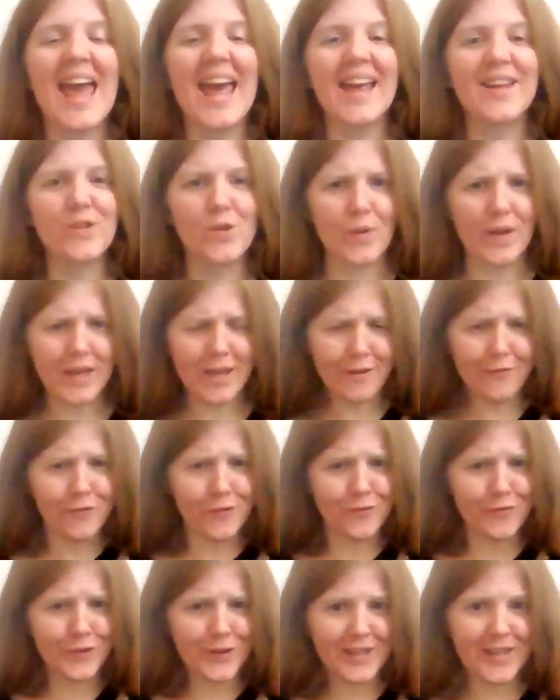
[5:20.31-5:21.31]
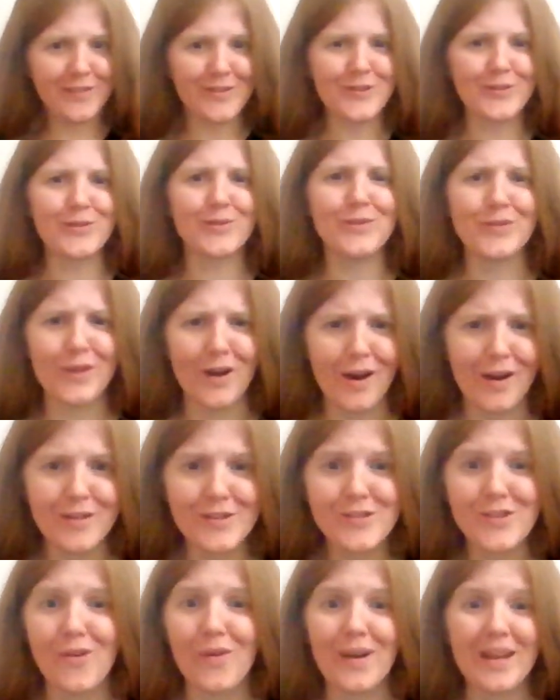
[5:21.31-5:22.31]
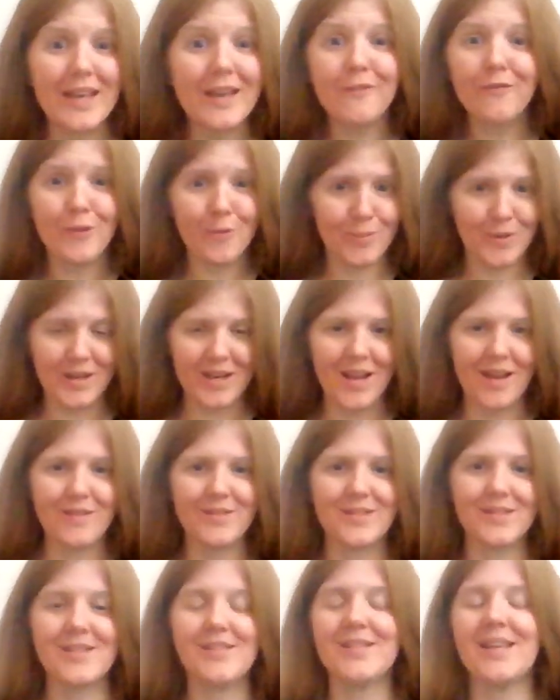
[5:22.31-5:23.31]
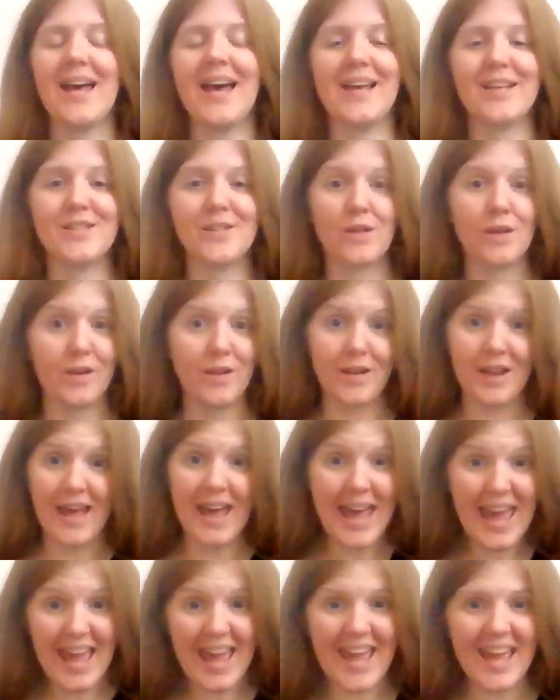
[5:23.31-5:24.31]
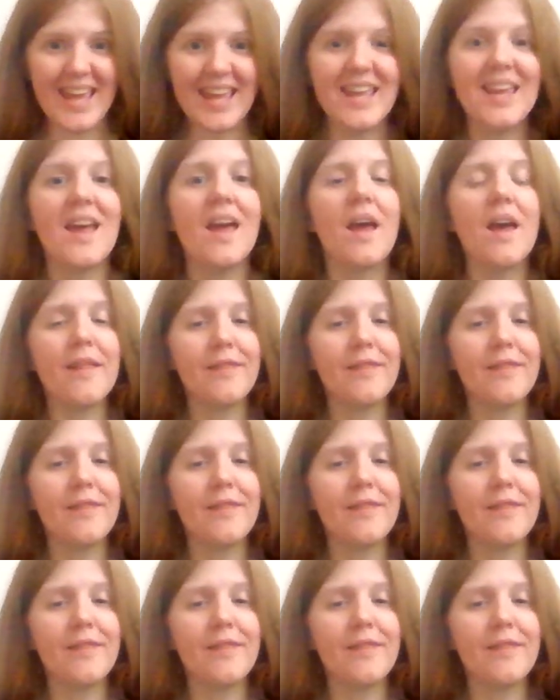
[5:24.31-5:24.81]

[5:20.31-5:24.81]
So if you forget the two dots, or if you pronounce this as an A,